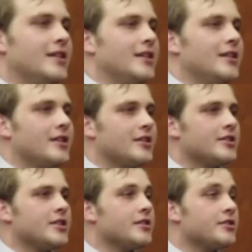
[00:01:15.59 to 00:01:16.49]
and then
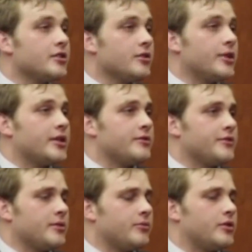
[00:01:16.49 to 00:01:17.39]
other details which you
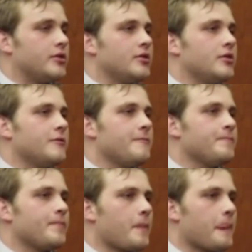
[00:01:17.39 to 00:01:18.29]
would think was important
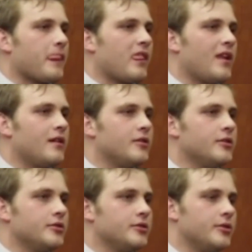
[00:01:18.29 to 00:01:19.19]
he couldn't
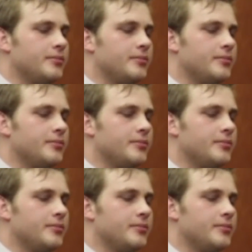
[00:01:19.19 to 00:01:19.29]
recall.